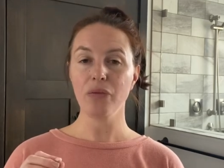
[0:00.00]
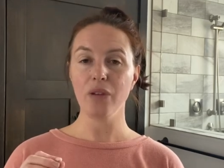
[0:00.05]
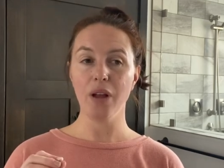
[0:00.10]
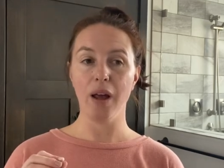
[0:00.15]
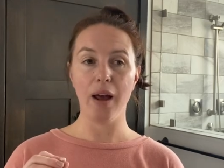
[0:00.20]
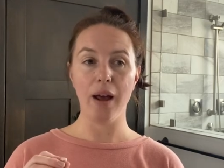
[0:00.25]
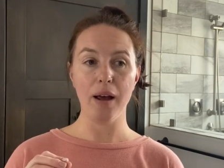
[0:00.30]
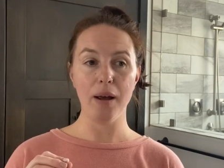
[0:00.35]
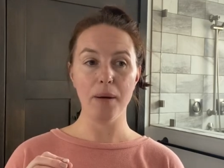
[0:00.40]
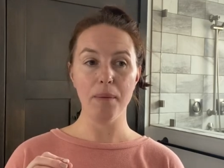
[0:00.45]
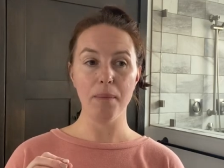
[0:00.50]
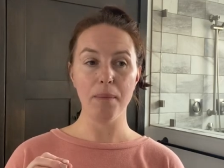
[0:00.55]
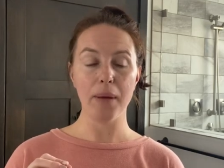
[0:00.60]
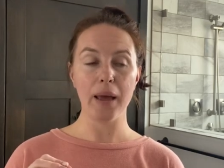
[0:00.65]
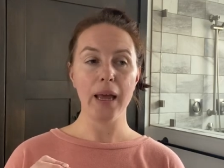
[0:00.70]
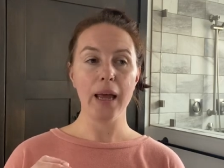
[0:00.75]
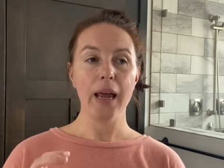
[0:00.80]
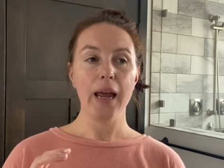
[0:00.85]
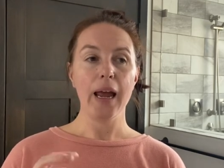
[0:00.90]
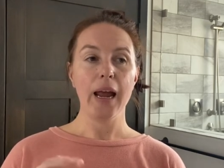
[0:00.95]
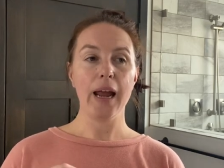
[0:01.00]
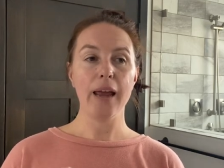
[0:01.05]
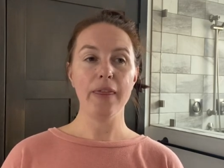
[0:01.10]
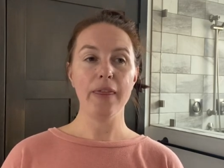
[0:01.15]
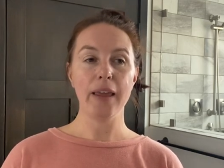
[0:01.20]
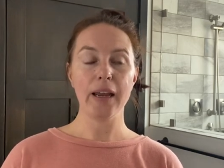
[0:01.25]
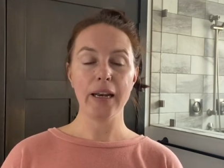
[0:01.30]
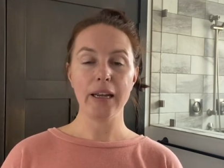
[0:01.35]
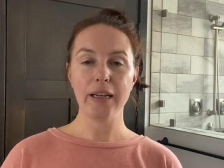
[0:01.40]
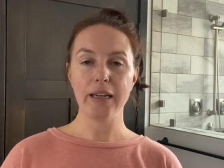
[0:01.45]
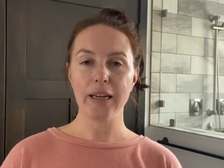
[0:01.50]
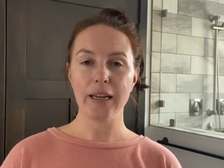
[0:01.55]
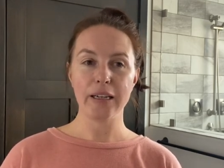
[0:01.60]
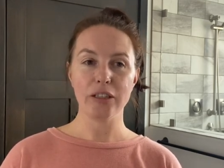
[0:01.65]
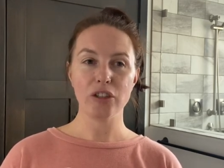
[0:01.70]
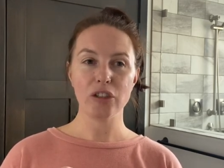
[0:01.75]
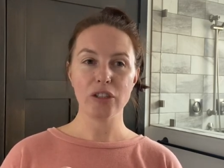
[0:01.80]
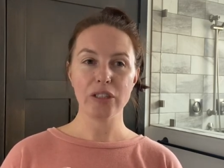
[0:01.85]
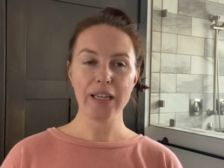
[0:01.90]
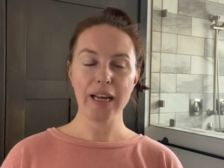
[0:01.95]
And then it
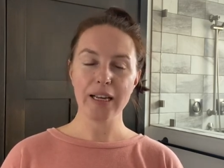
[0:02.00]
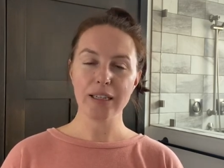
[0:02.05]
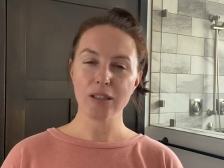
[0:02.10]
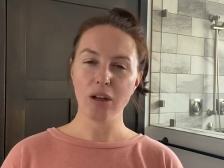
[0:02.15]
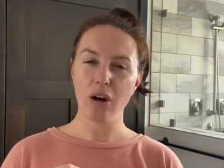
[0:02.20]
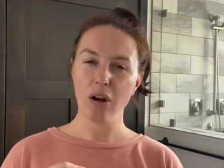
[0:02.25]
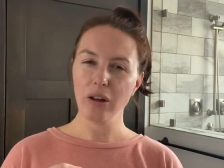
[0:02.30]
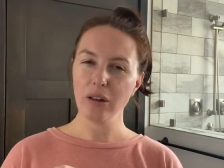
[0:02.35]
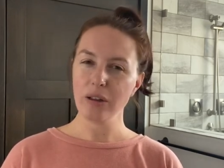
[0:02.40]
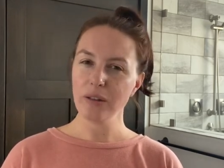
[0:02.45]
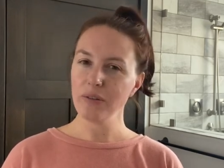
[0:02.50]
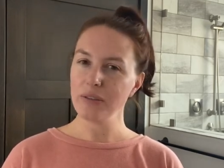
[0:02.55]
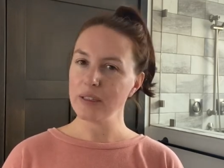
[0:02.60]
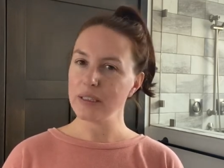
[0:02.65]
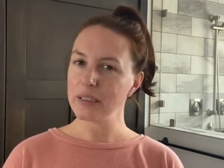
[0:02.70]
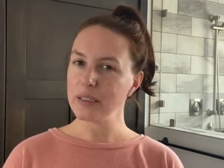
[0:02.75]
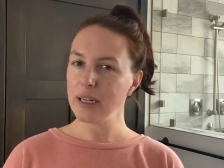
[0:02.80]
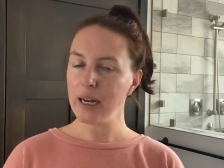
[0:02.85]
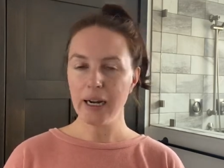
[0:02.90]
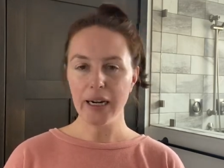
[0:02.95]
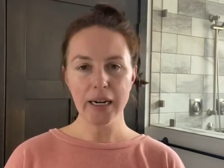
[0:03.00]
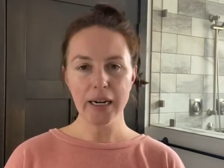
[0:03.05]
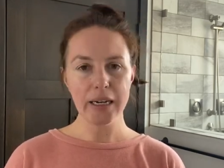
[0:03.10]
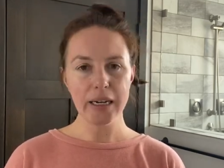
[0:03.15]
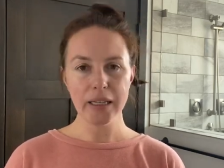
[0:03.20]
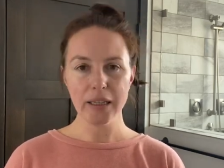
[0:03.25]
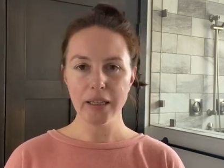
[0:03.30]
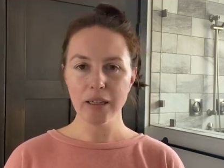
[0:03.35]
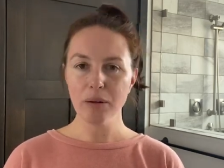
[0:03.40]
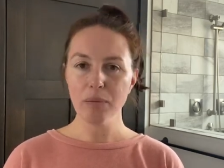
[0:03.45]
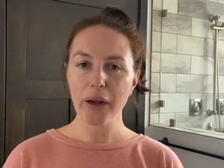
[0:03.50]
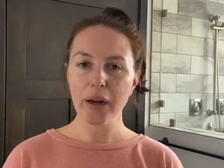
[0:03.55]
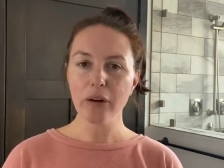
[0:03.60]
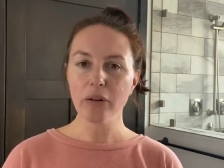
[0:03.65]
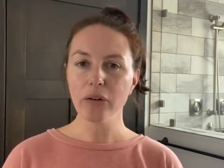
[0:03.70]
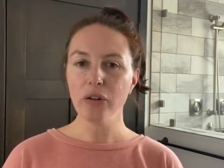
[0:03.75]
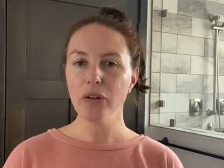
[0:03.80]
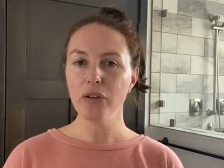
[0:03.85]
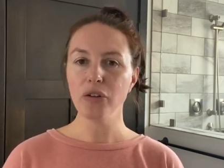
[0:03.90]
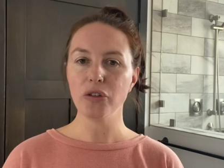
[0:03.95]
just has all of these tiny little
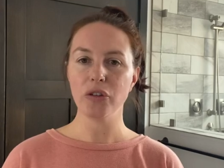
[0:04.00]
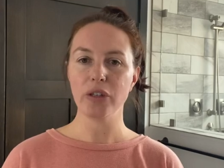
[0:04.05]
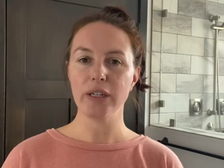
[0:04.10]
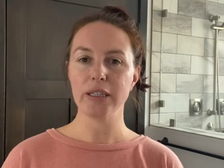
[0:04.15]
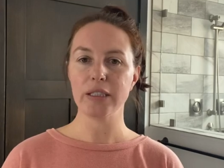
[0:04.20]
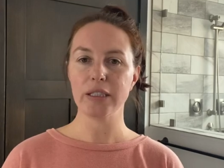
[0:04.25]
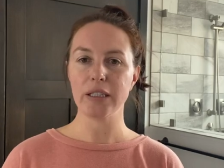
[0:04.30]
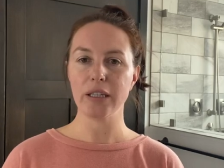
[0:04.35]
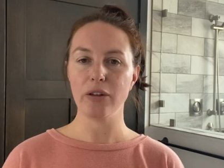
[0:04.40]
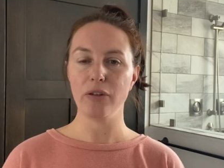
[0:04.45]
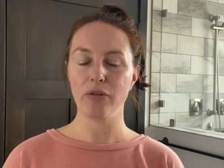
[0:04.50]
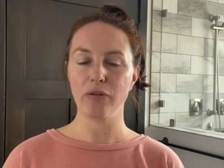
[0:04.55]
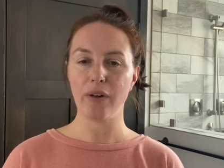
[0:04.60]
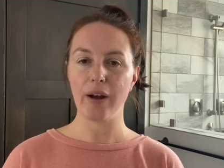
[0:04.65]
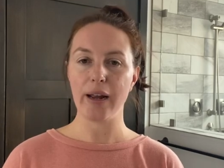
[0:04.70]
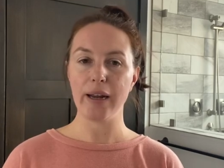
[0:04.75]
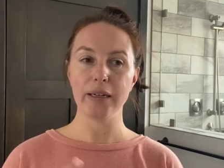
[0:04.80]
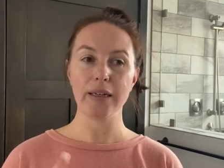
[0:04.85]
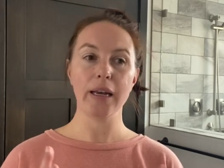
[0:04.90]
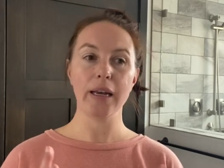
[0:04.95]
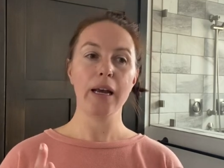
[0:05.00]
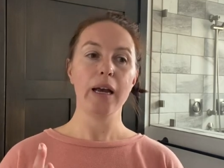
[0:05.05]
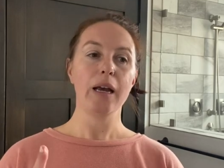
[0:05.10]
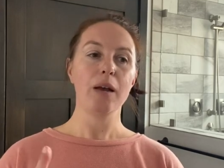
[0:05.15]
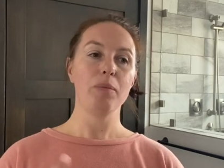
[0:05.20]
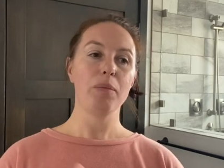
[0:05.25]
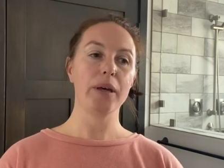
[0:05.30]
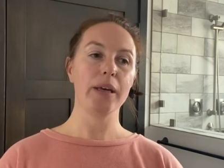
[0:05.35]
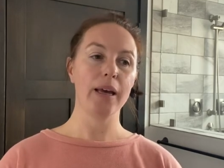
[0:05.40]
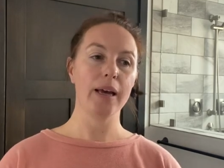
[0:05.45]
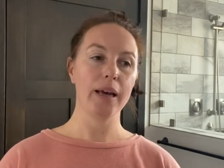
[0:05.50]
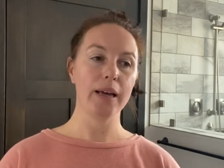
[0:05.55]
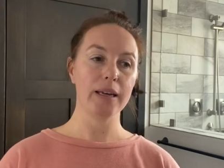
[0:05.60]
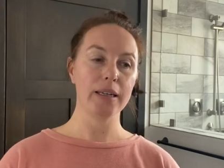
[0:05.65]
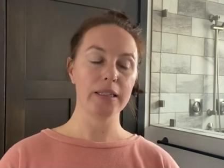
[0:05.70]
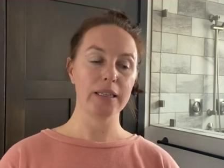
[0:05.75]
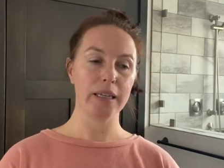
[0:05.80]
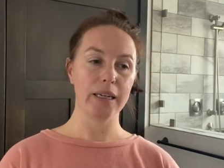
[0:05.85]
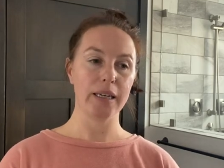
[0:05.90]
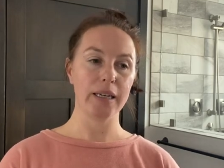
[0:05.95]
micronutrients that you find
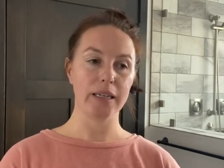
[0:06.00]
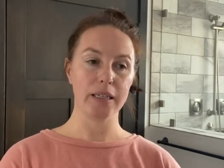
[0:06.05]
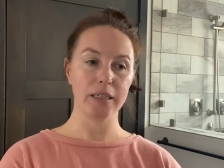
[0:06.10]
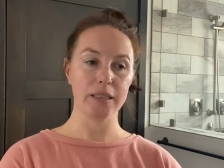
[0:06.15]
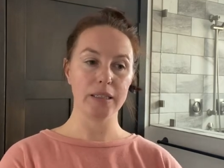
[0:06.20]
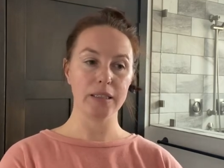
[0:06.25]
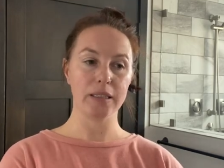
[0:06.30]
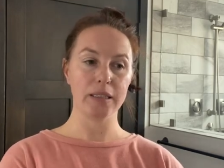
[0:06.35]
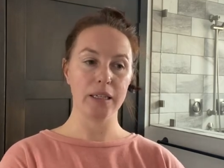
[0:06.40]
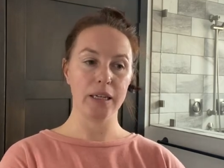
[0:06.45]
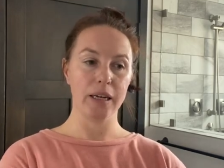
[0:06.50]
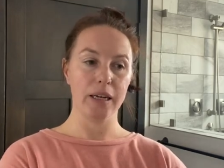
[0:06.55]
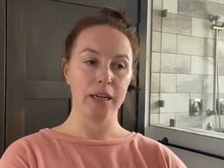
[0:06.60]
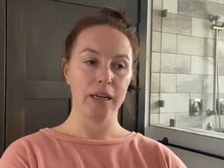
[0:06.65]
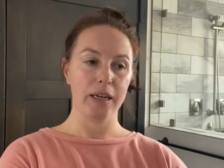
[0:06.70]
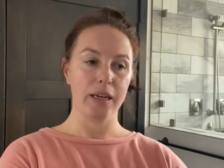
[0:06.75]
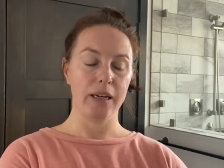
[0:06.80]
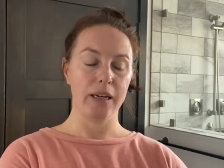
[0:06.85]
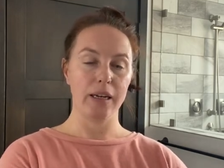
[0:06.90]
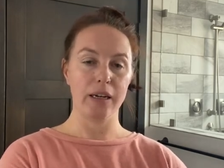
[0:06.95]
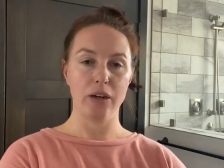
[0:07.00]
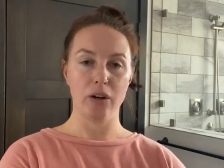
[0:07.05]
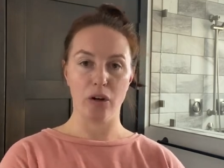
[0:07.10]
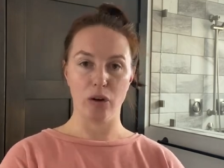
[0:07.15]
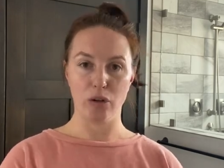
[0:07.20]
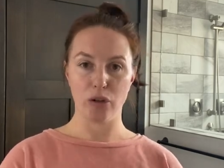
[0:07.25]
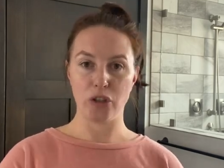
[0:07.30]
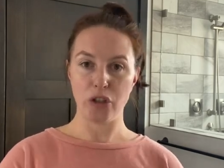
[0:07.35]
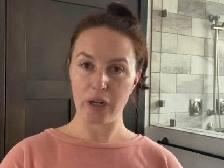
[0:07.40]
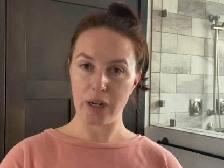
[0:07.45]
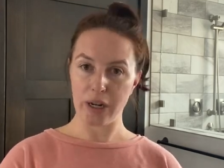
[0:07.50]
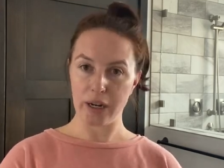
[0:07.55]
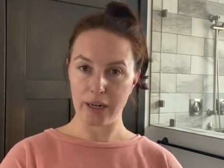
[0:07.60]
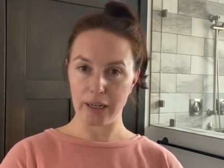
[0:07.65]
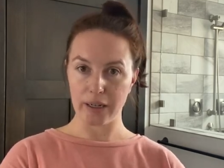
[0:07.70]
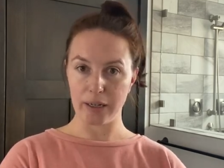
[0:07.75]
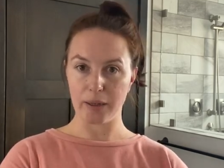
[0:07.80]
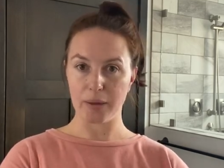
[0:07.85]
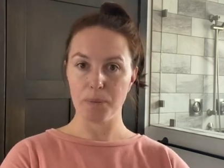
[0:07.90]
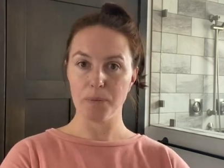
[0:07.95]
because it is an
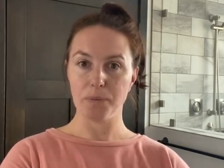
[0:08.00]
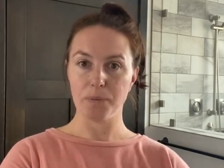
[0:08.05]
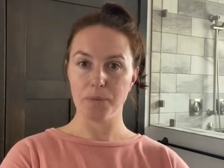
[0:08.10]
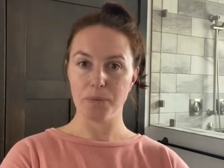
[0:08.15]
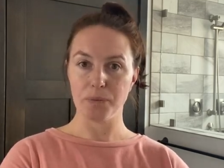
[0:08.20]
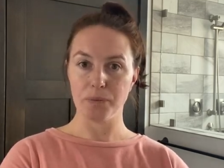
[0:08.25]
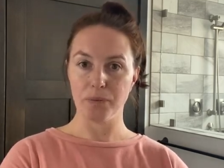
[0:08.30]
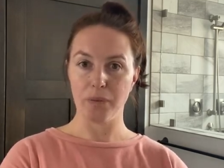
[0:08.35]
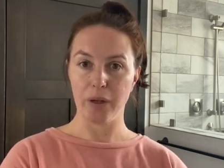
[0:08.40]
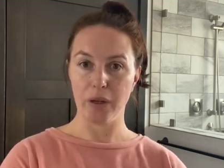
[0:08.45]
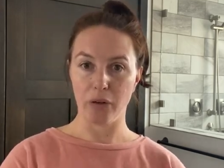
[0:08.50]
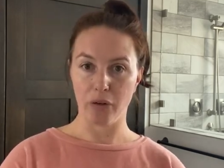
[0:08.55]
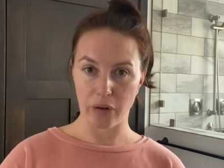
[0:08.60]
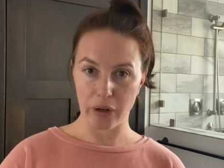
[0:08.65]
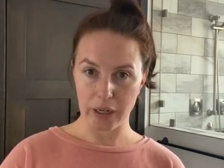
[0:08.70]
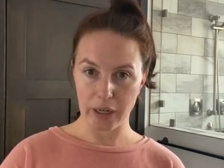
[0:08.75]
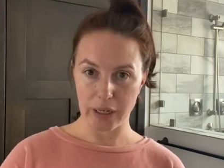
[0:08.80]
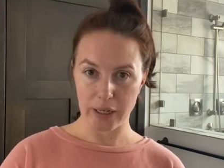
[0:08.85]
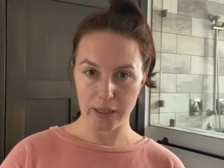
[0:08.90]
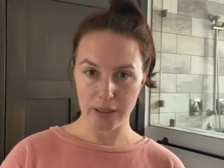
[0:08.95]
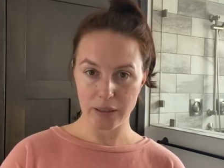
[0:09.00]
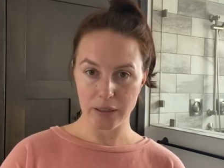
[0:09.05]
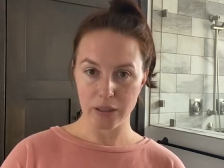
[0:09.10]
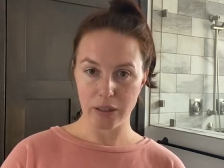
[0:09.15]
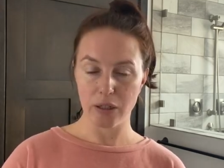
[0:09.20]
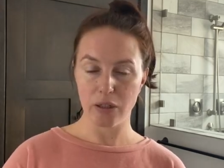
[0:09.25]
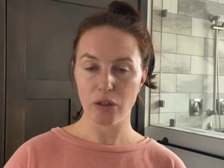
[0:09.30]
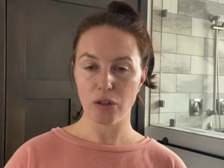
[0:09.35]
oceanic ingredient.